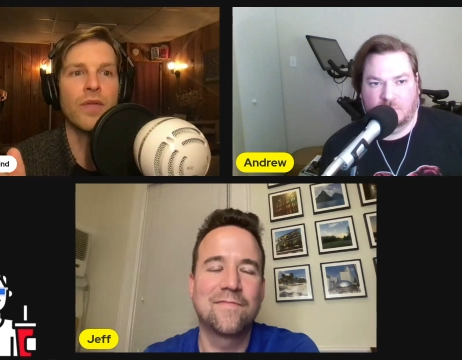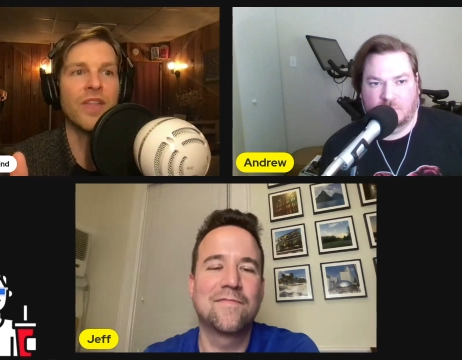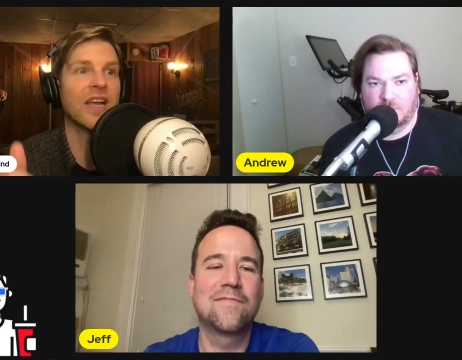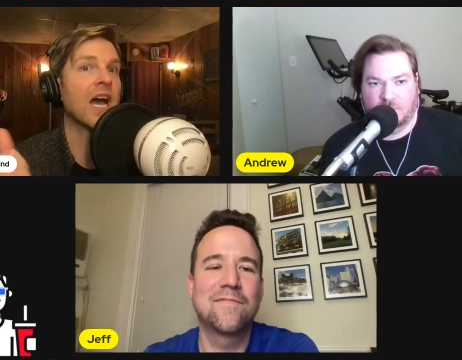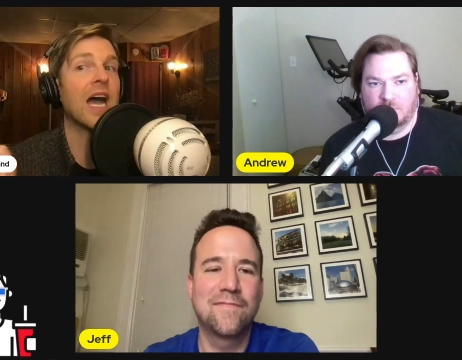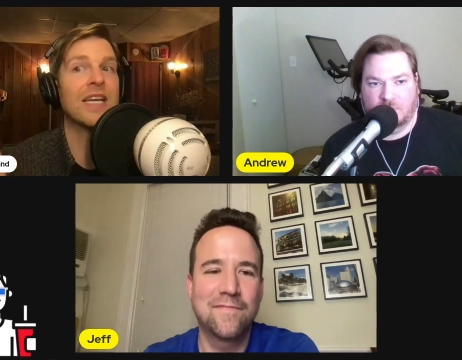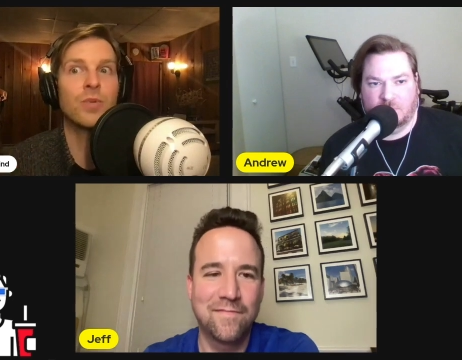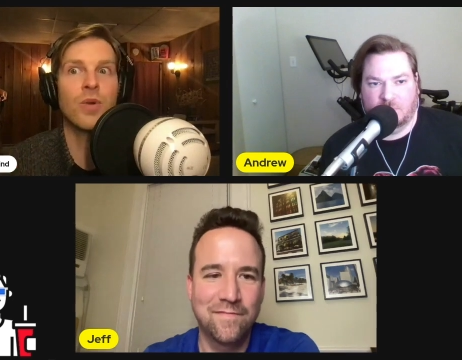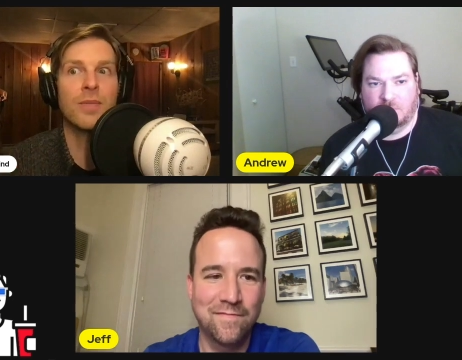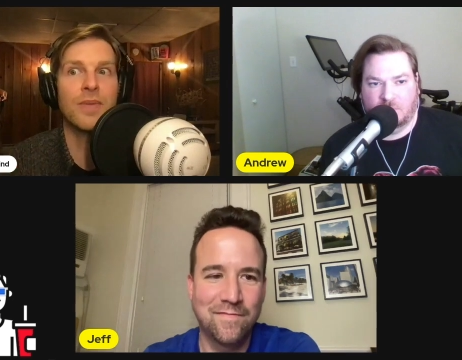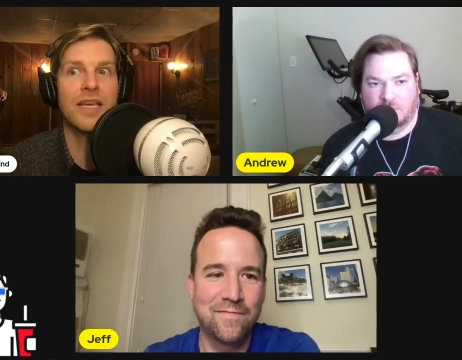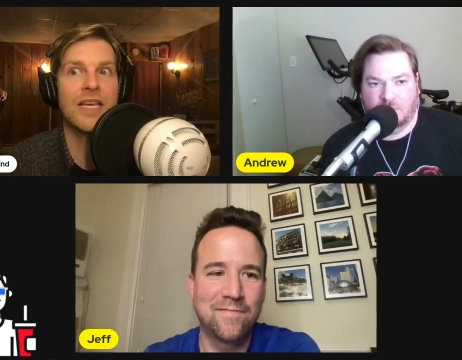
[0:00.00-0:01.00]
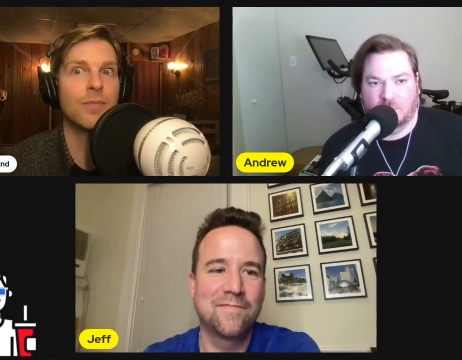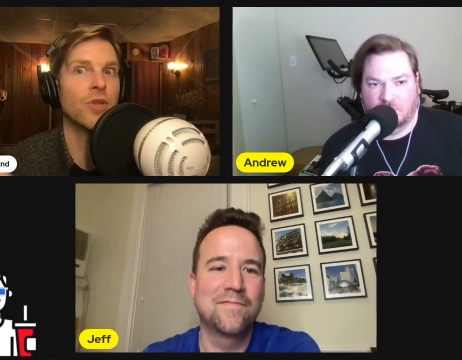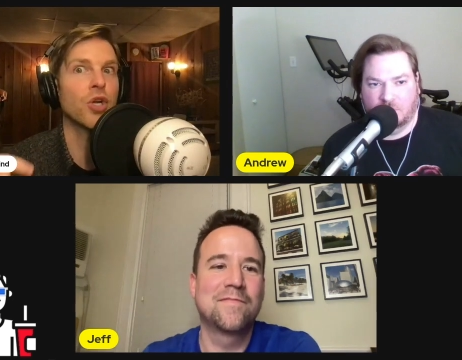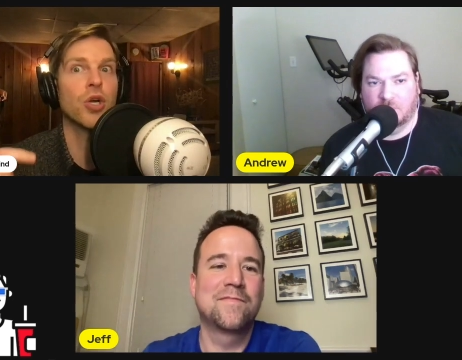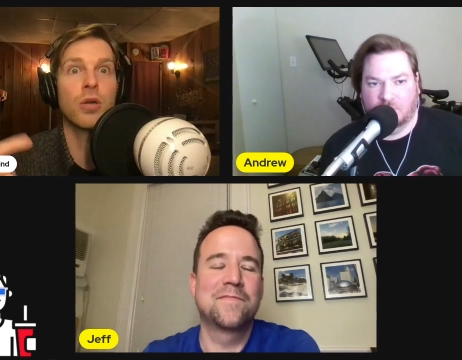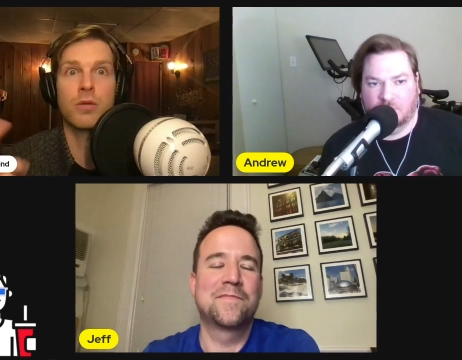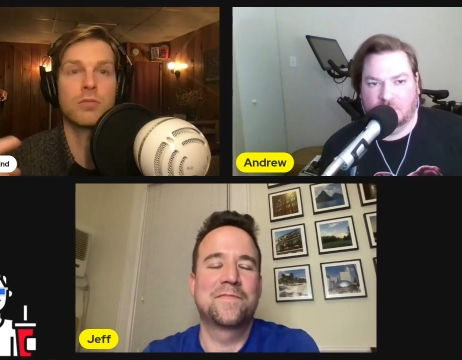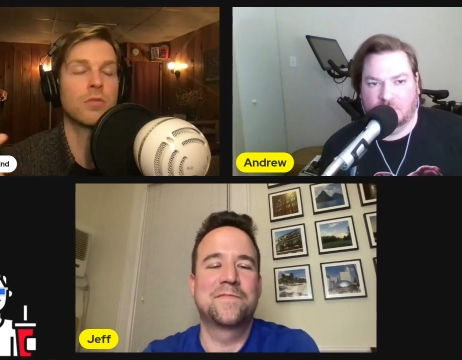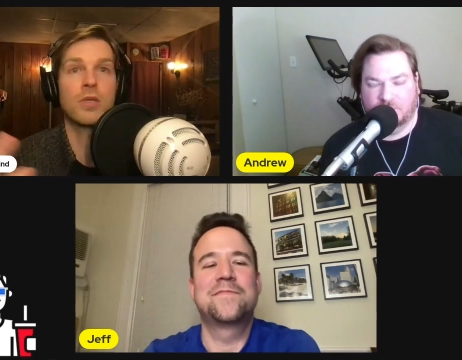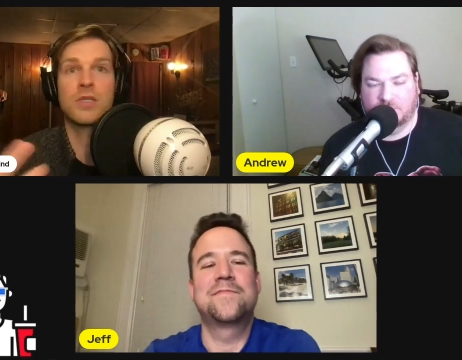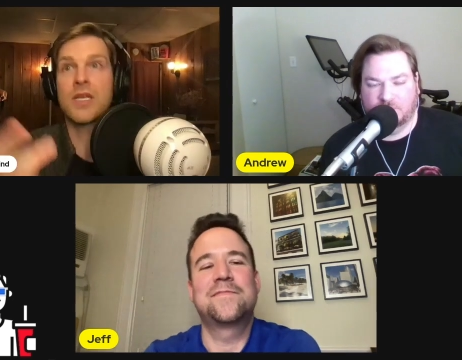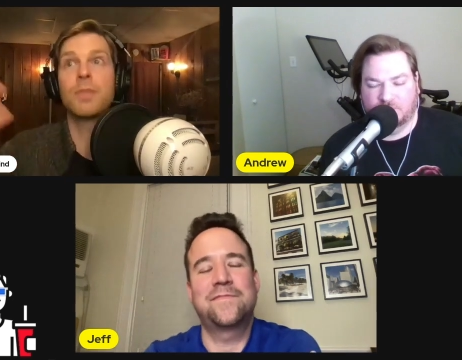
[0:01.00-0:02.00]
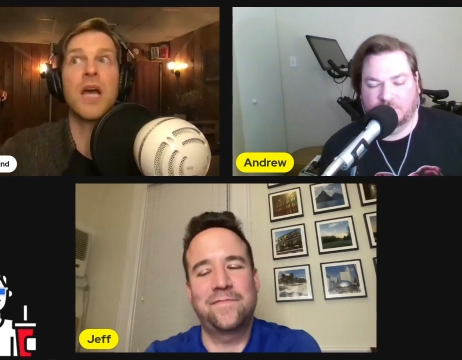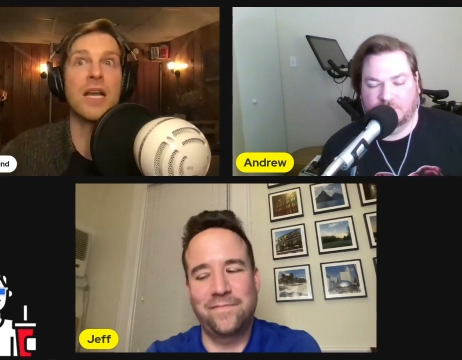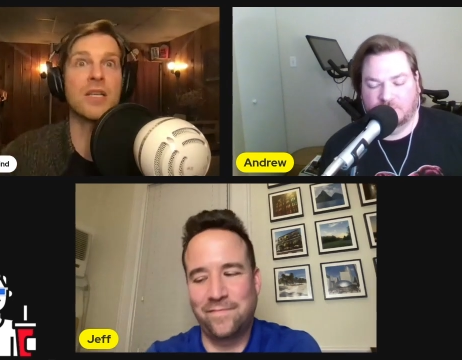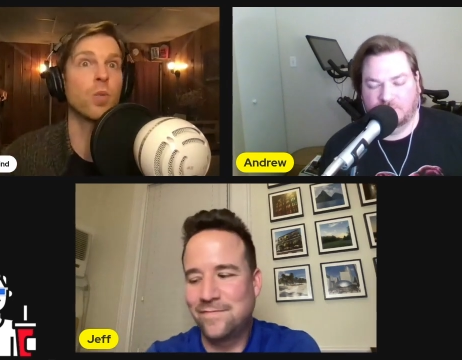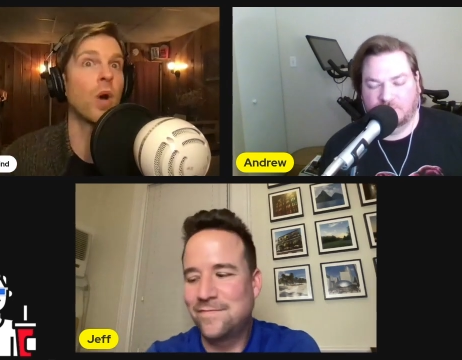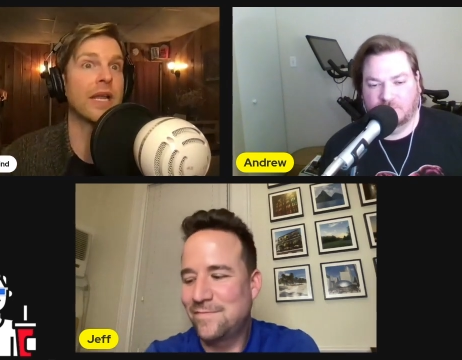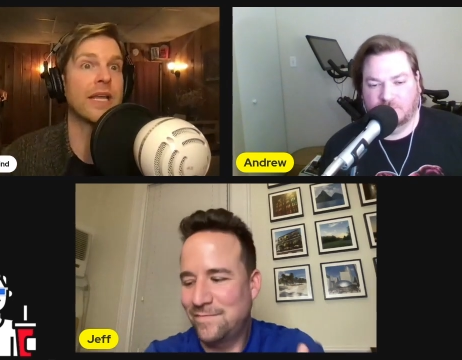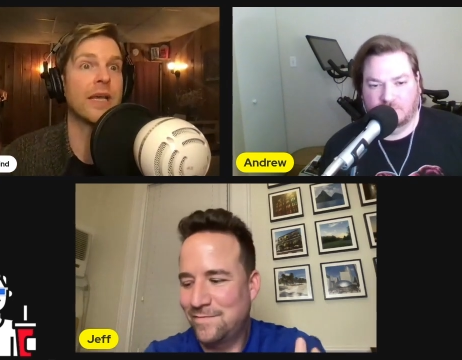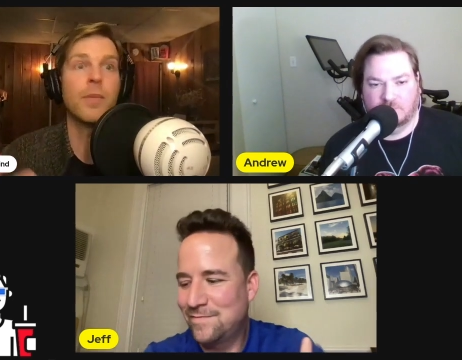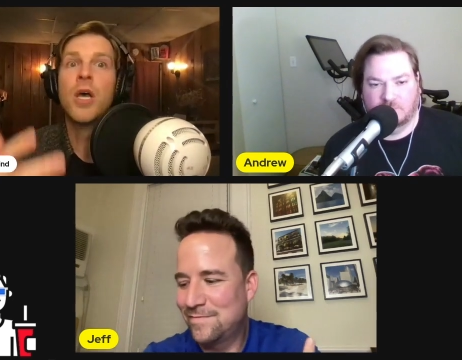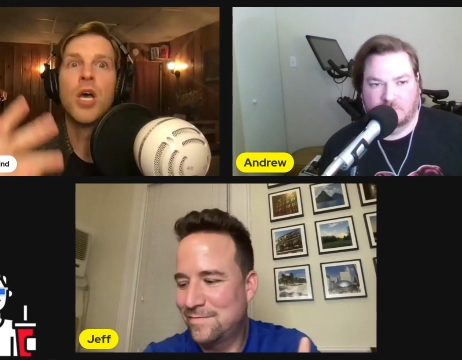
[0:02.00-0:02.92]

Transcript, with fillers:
Speaker 1: The guys want to be him. The mm-hmm, girl, mm-hmm. some guys want him.